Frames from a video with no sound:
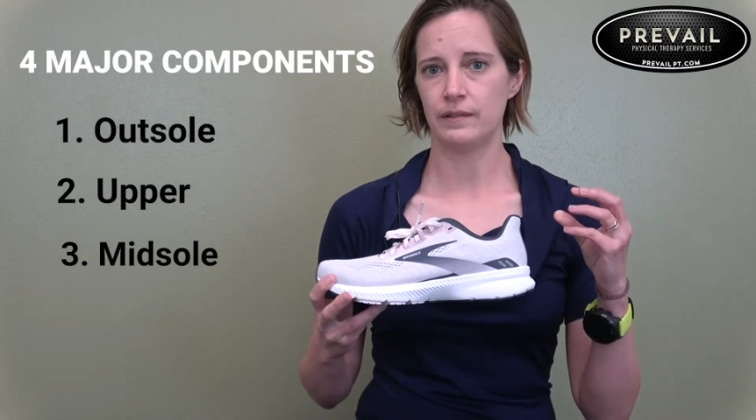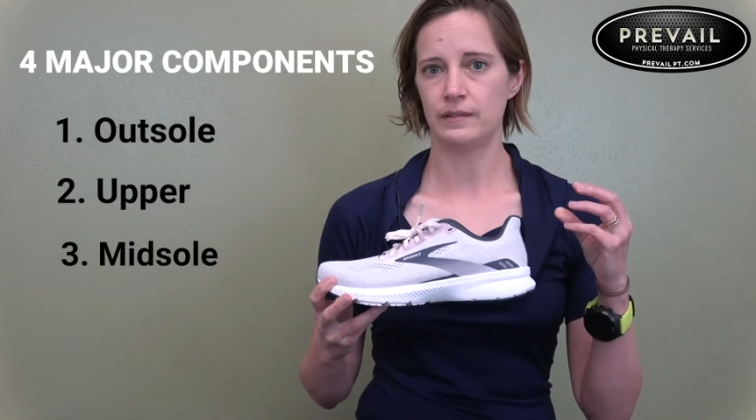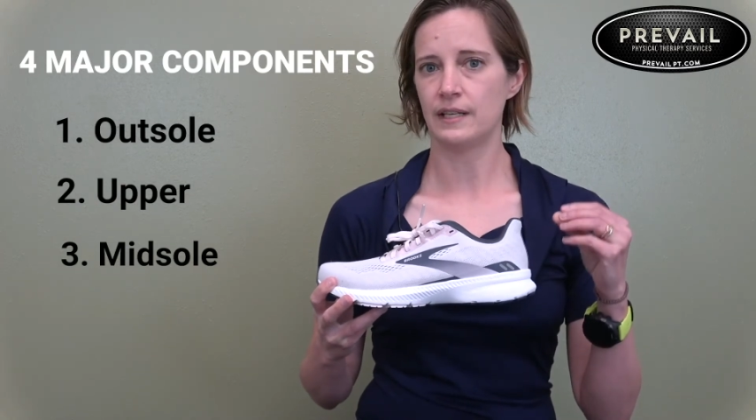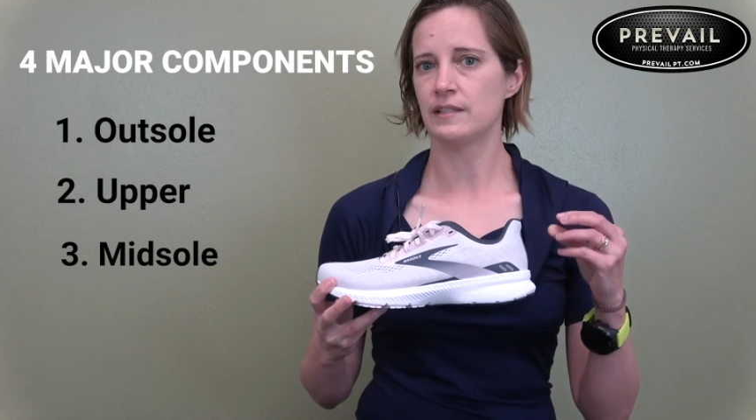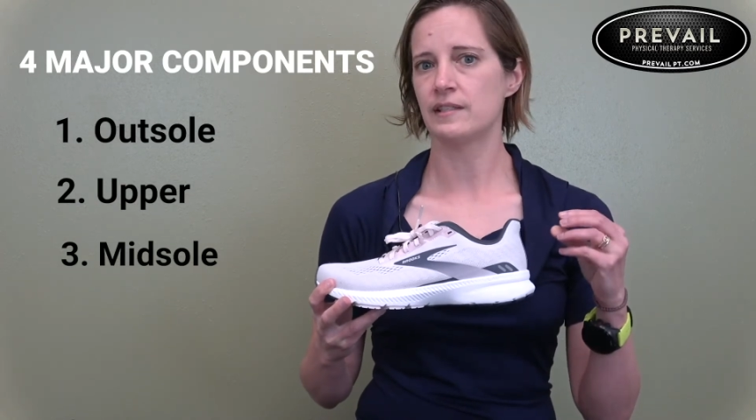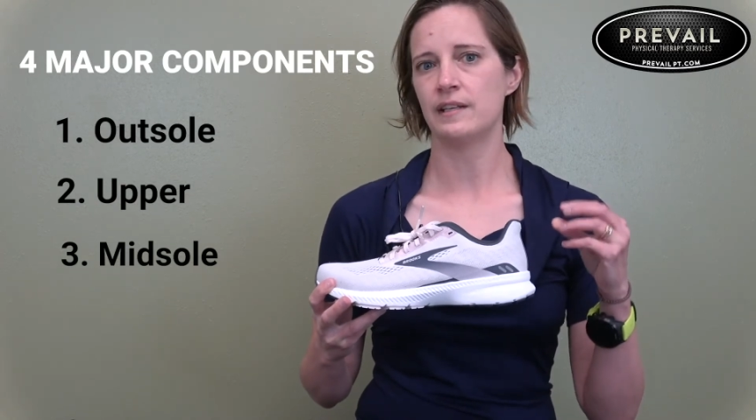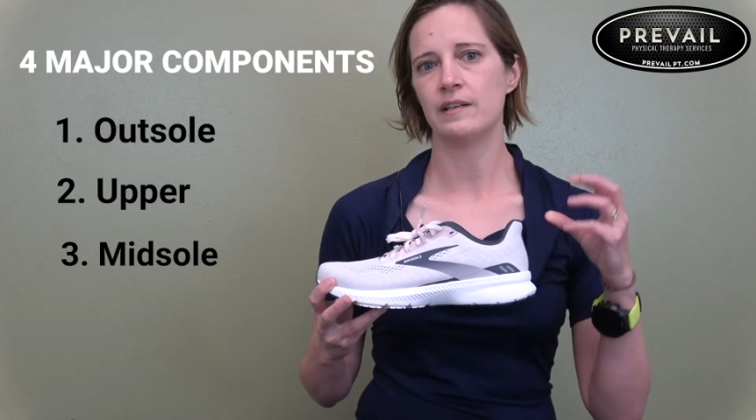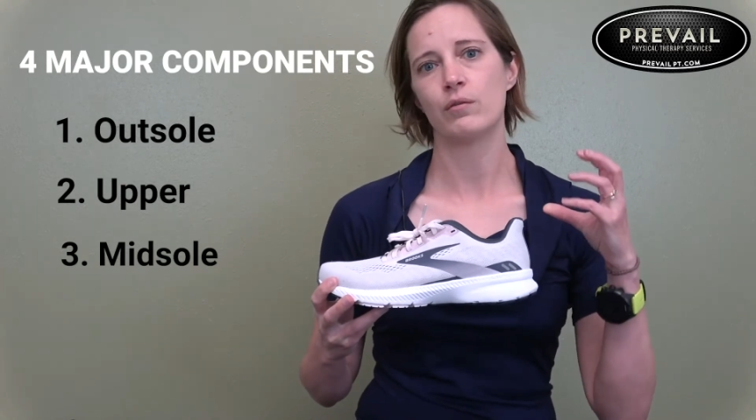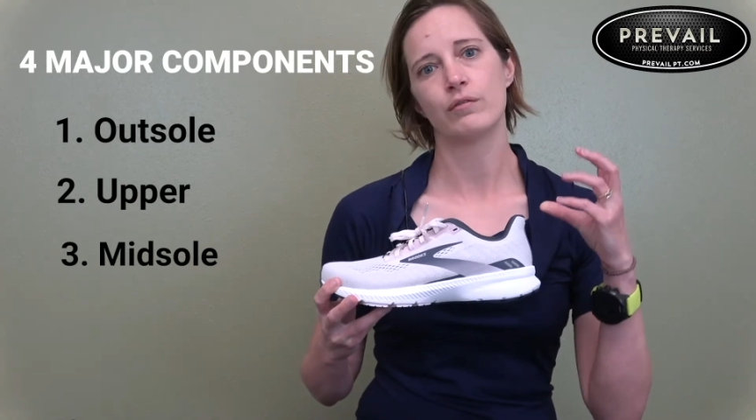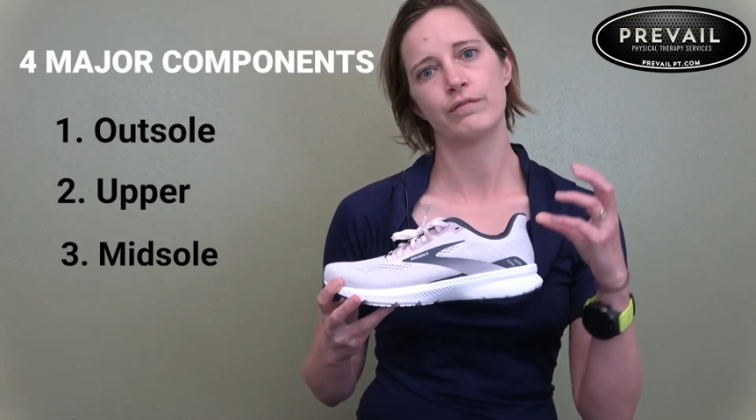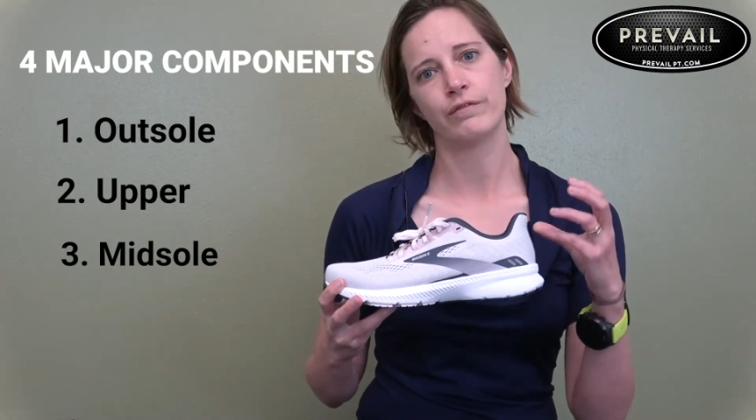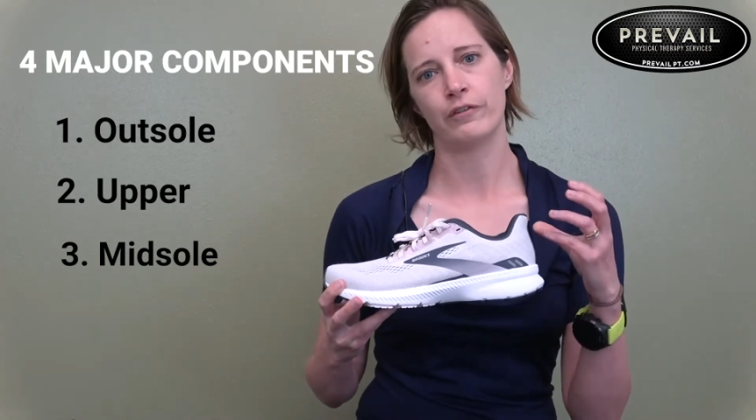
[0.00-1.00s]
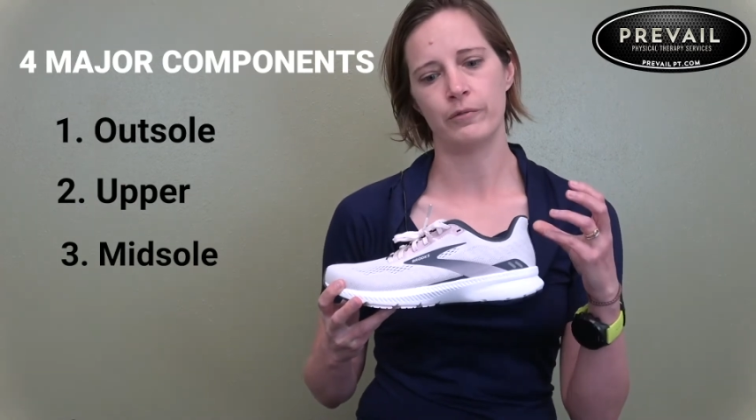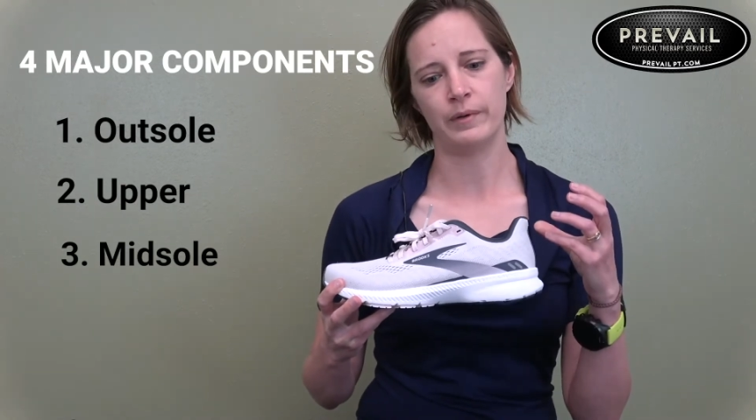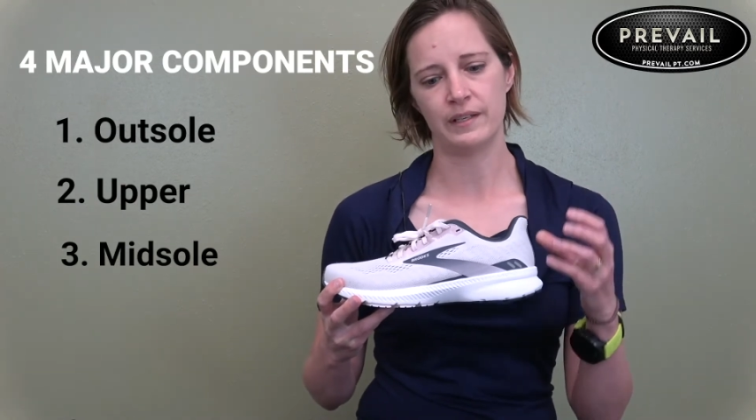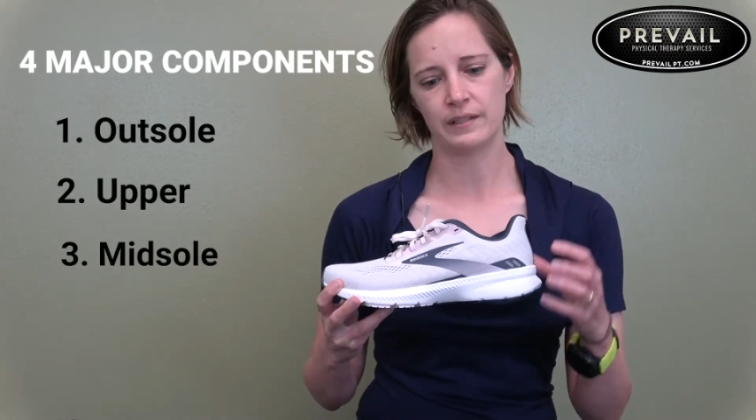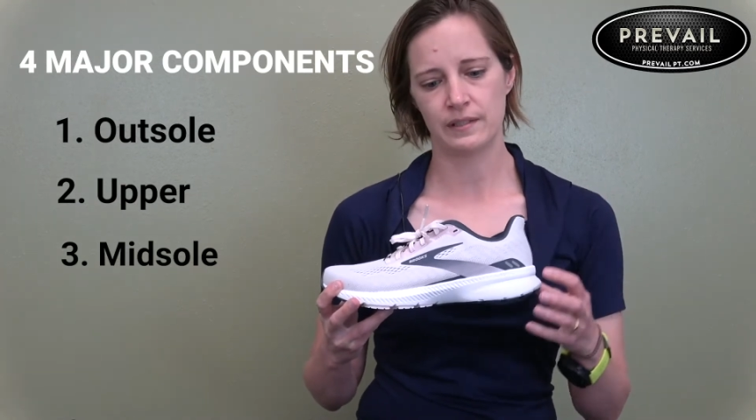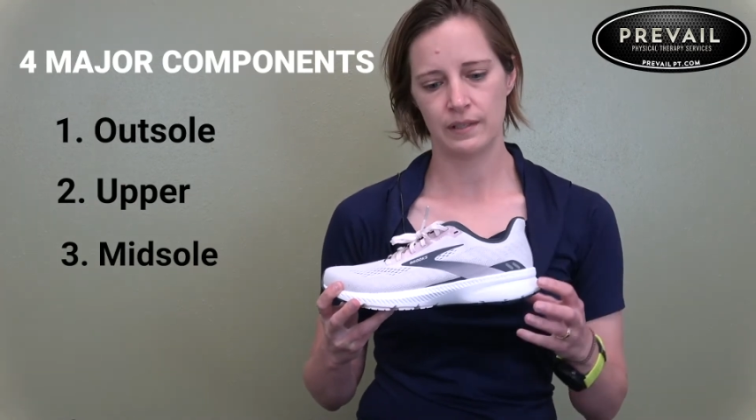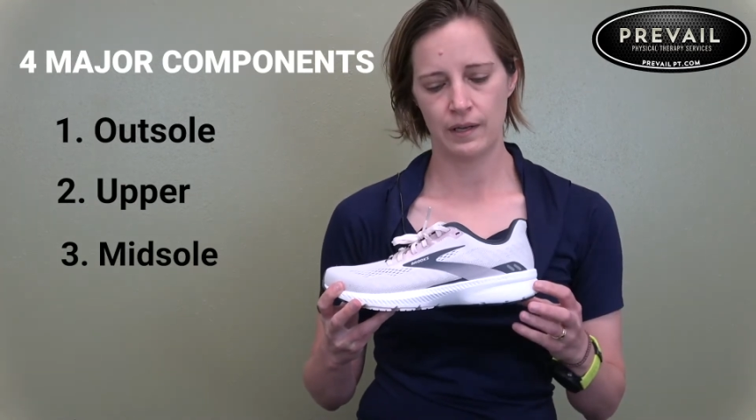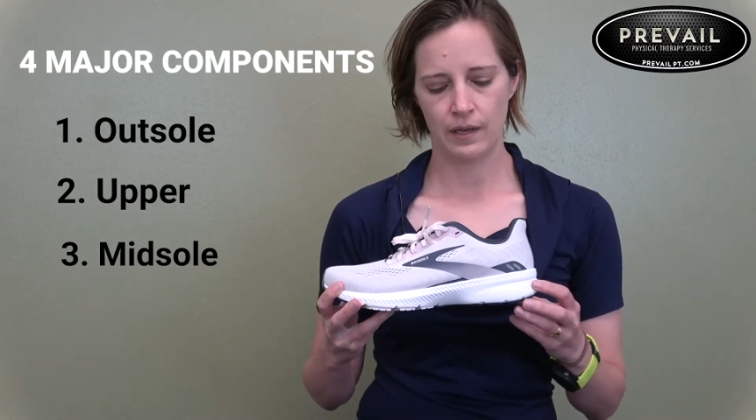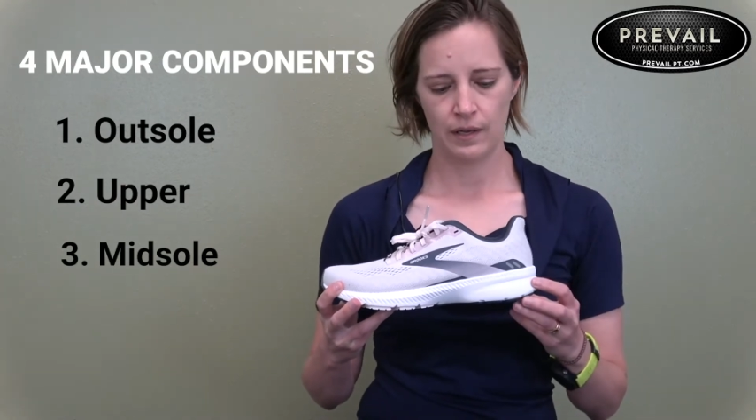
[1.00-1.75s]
density or firmness.